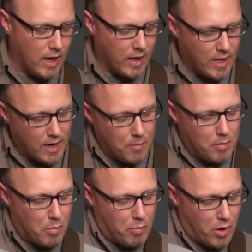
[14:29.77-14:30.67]
Again,
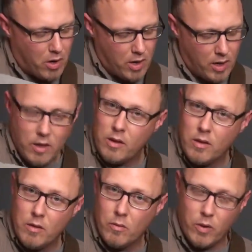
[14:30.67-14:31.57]
I'm barring
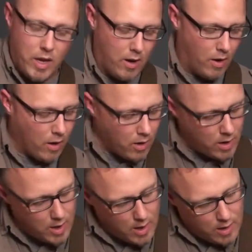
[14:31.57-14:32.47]
here,